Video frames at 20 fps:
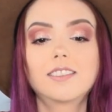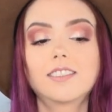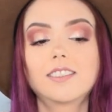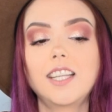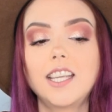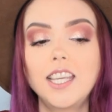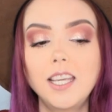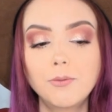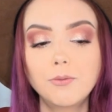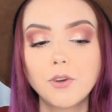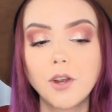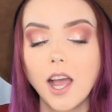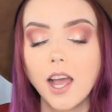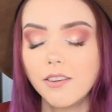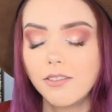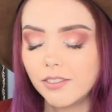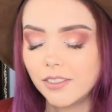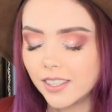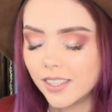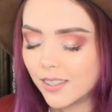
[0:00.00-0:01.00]
They keep
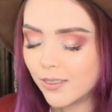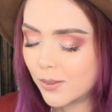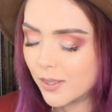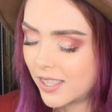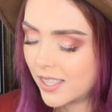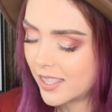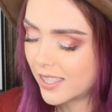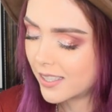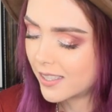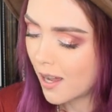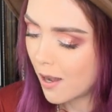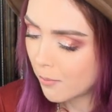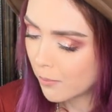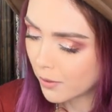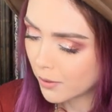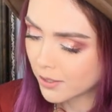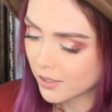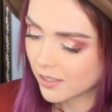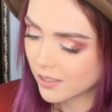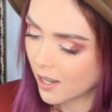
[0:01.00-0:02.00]
trifling with these
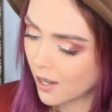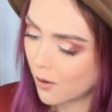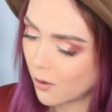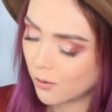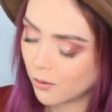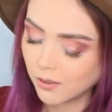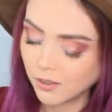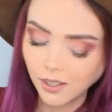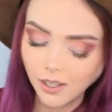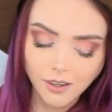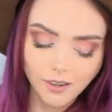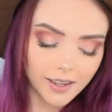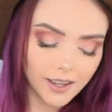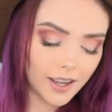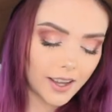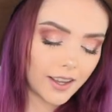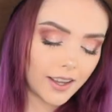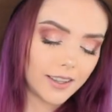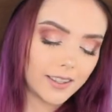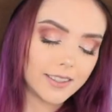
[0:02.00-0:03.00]
numbers, yo.
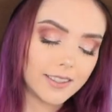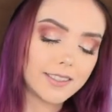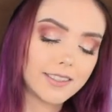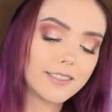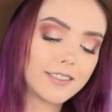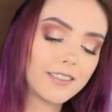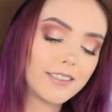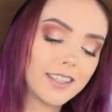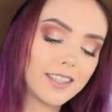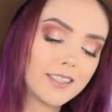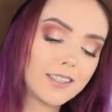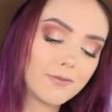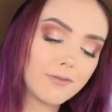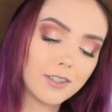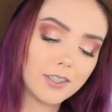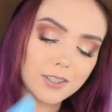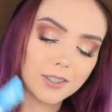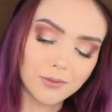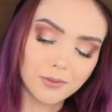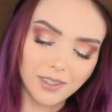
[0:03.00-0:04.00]
Okay, so this
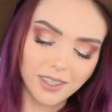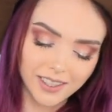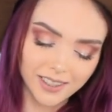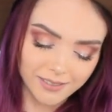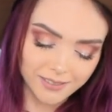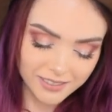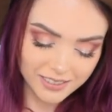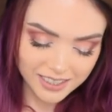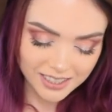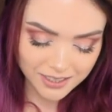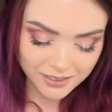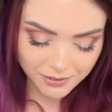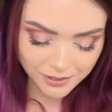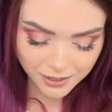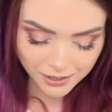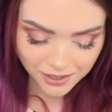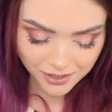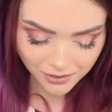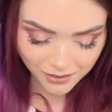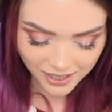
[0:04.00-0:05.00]
first one, this
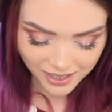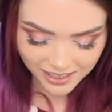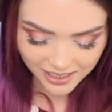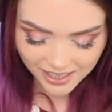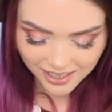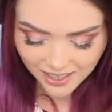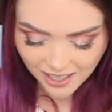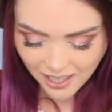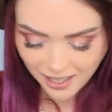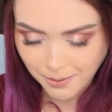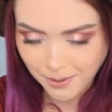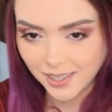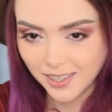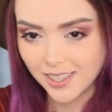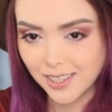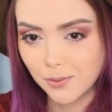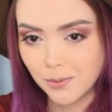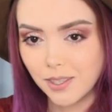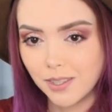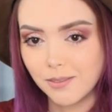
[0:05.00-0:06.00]
first one, let's talk about
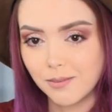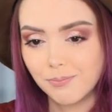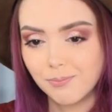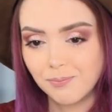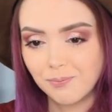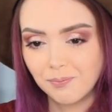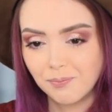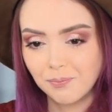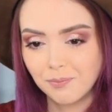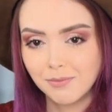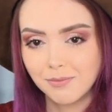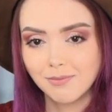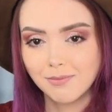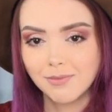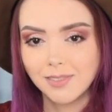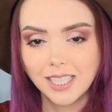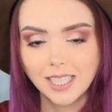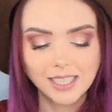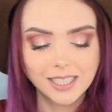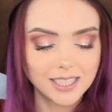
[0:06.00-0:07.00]
this one
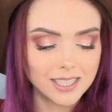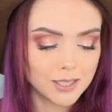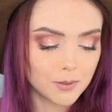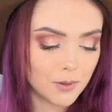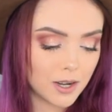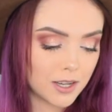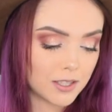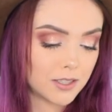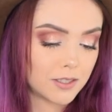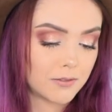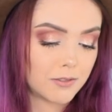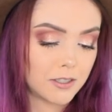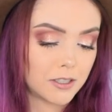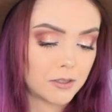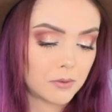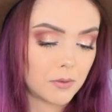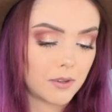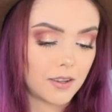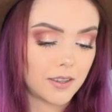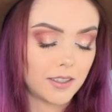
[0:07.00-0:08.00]
because this one was the
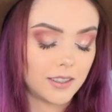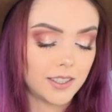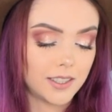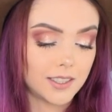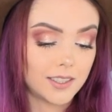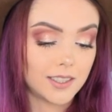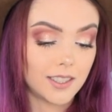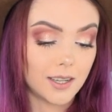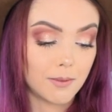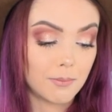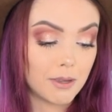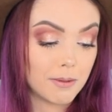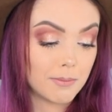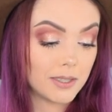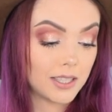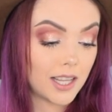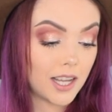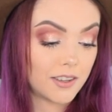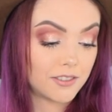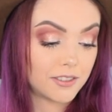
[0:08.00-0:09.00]
first one on the list and it made
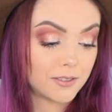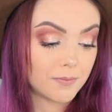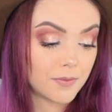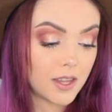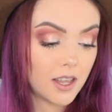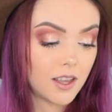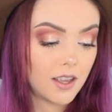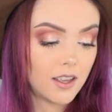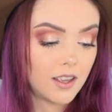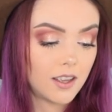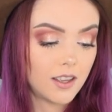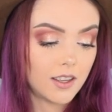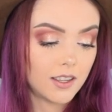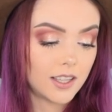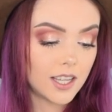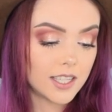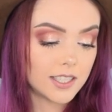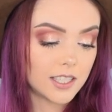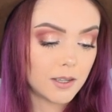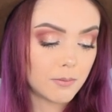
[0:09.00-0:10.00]
me laugh.
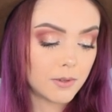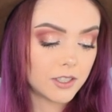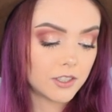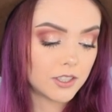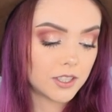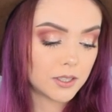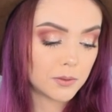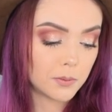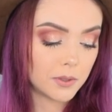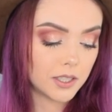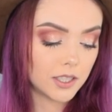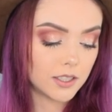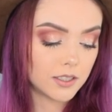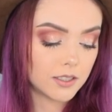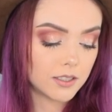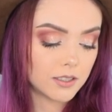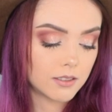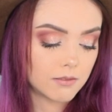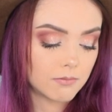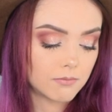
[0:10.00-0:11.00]
Guess how much this one
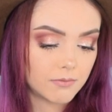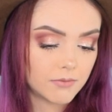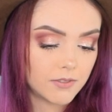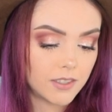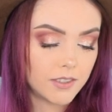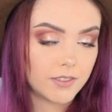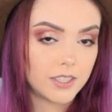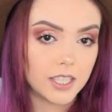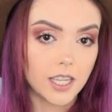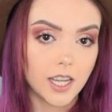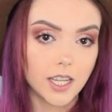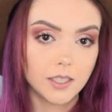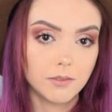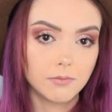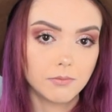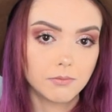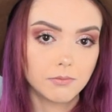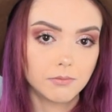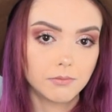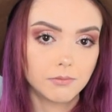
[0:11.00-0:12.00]
is?
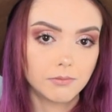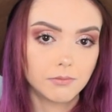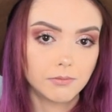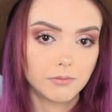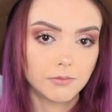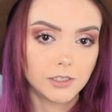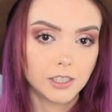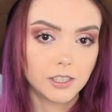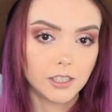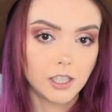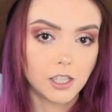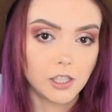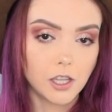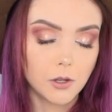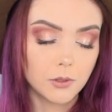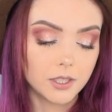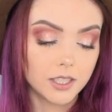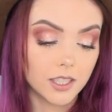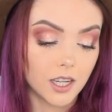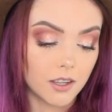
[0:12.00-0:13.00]
58.
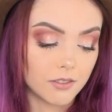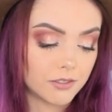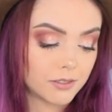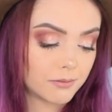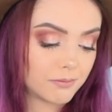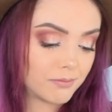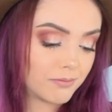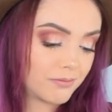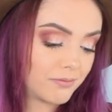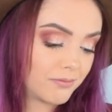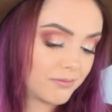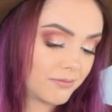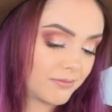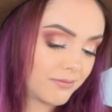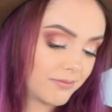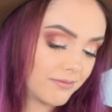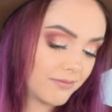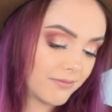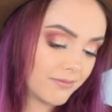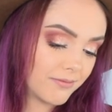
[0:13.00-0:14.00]
Close enough.
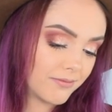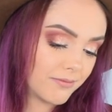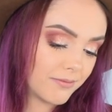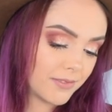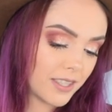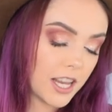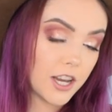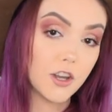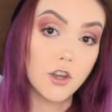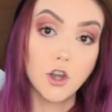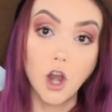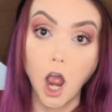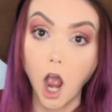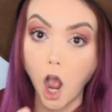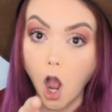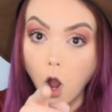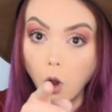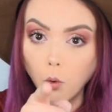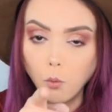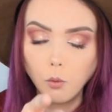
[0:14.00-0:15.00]

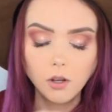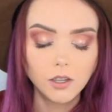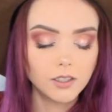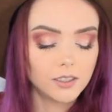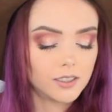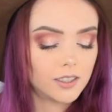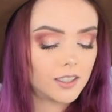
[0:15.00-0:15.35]
No.